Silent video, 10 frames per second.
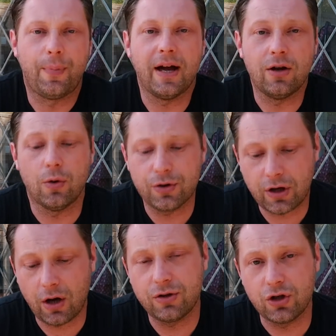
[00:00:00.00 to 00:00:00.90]
But it also
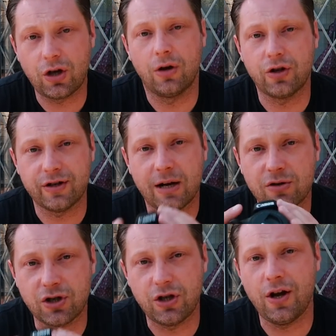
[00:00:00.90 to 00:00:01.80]
goes to show just how
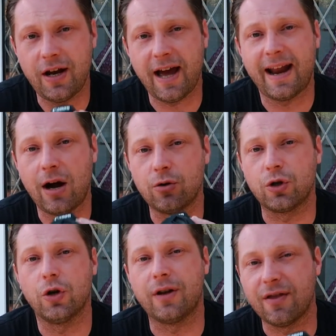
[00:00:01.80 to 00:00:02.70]
sturdy and how
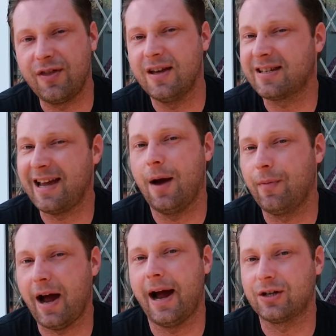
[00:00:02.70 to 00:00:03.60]
good this
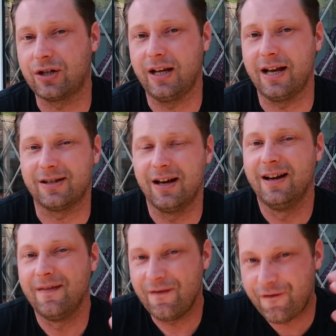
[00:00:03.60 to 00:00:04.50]
camera actually is
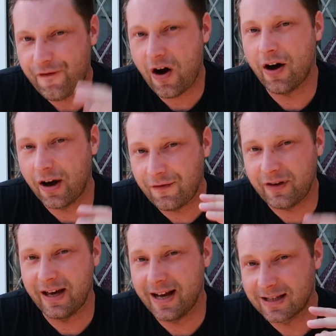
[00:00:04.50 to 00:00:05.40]
5
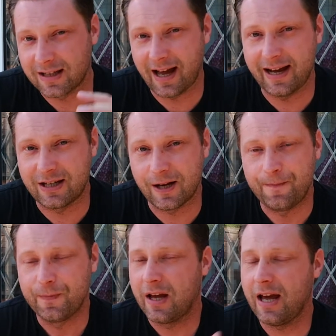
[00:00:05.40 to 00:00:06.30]
years later.
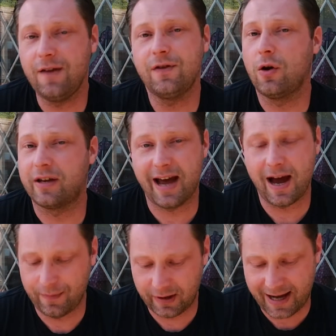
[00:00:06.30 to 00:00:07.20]
Even though
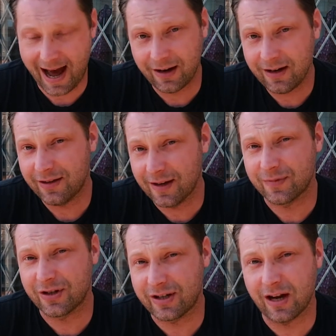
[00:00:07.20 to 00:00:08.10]
Canon
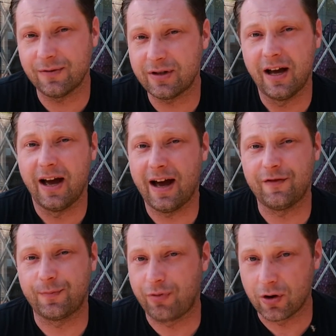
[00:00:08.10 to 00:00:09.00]
themselves
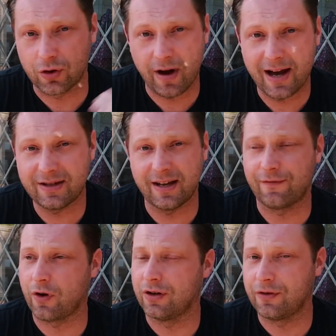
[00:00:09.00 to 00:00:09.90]
have progressed and
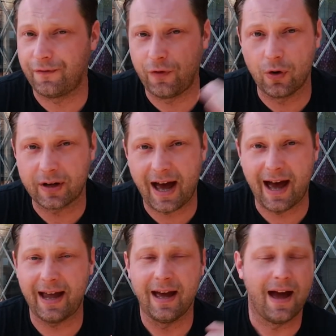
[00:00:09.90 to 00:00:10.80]
they've gone into
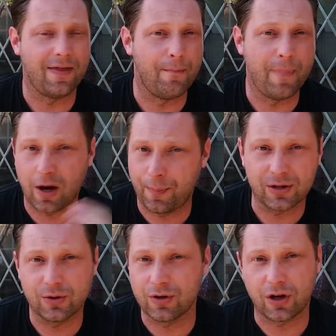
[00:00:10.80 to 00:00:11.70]
4K and the
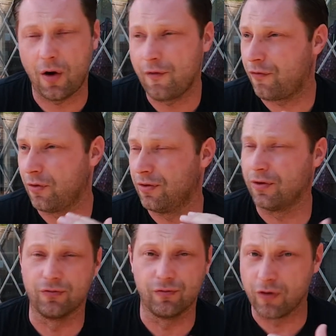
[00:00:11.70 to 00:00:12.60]
megapixels are going through
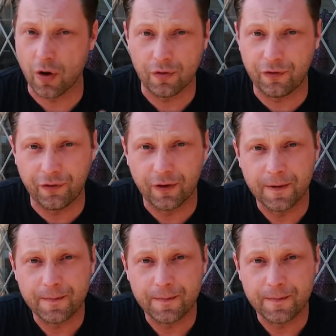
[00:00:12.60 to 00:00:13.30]
the roof,